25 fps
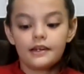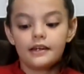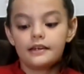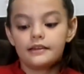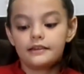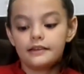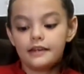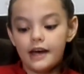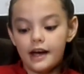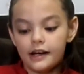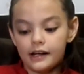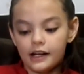
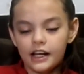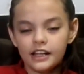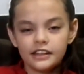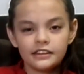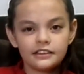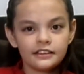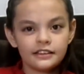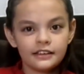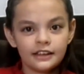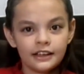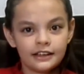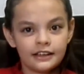Yeah, kind
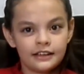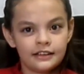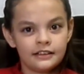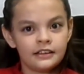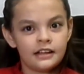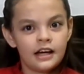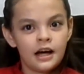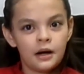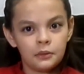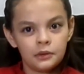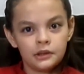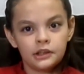of like
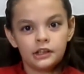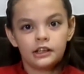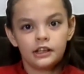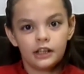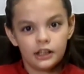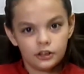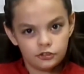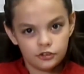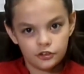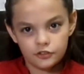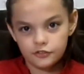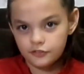how an
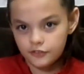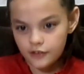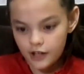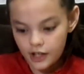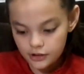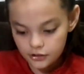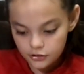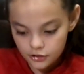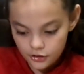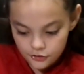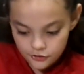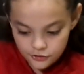electric fan
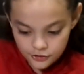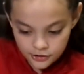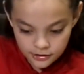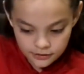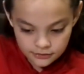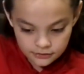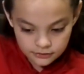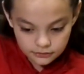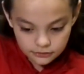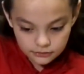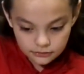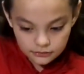does
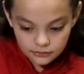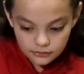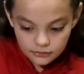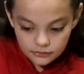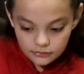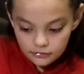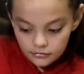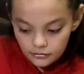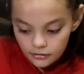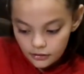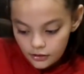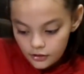it.
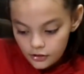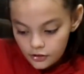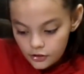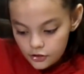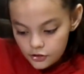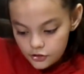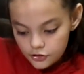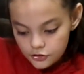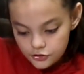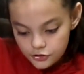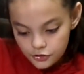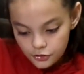
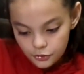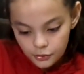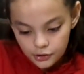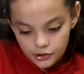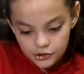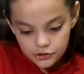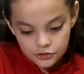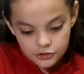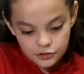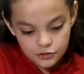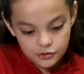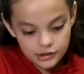So
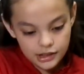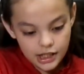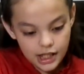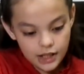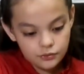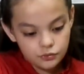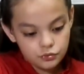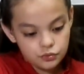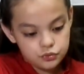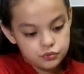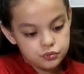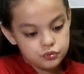when you do that,
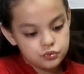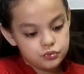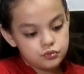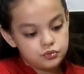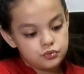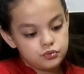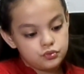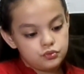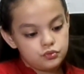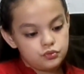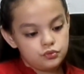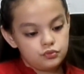
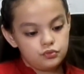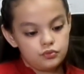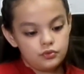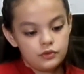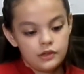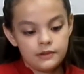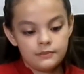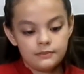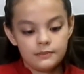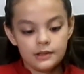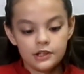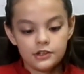
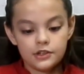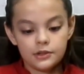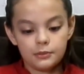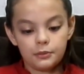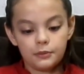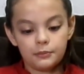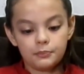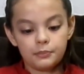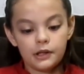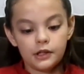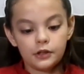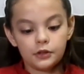it makes the
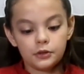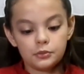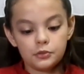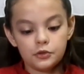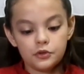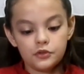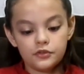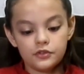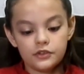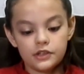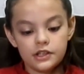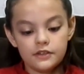propeller
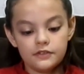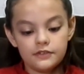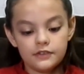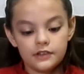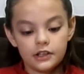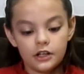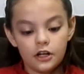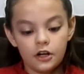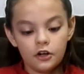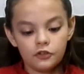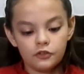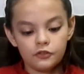move,
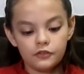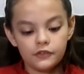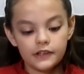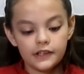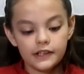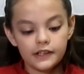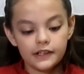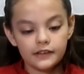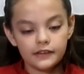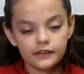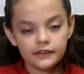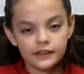giving a
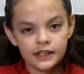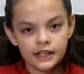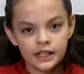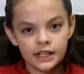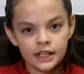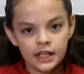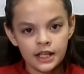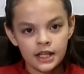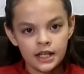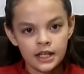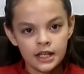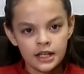
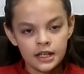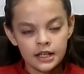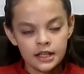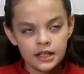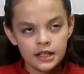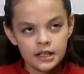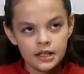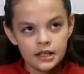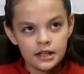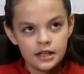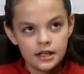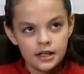really
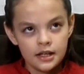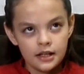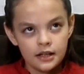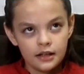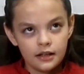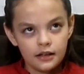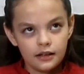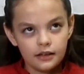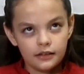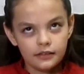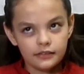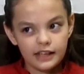
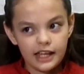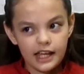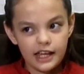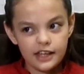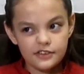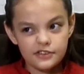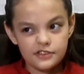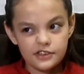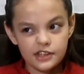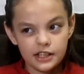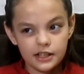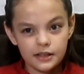
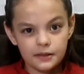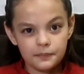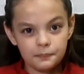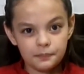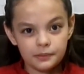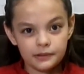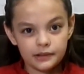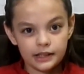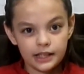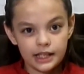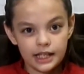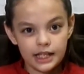classic
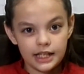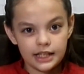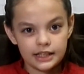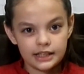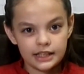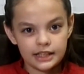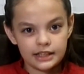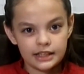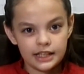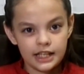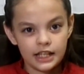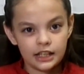plane
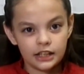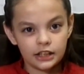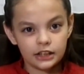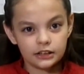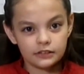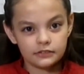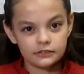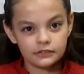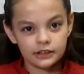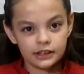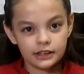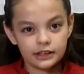and heli
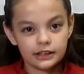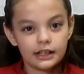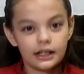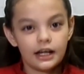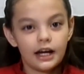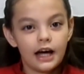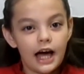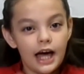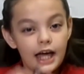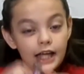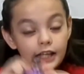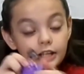like a
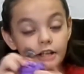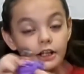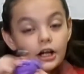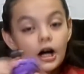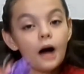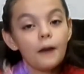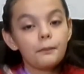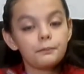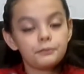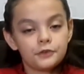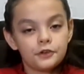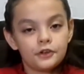
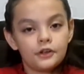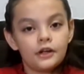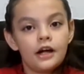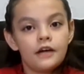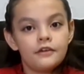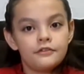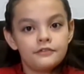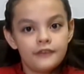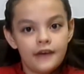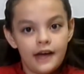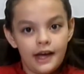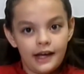helicopter
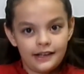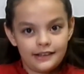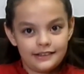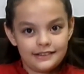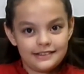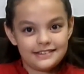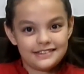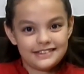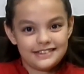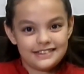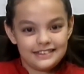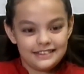
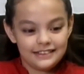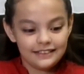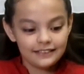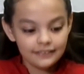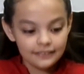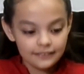effect.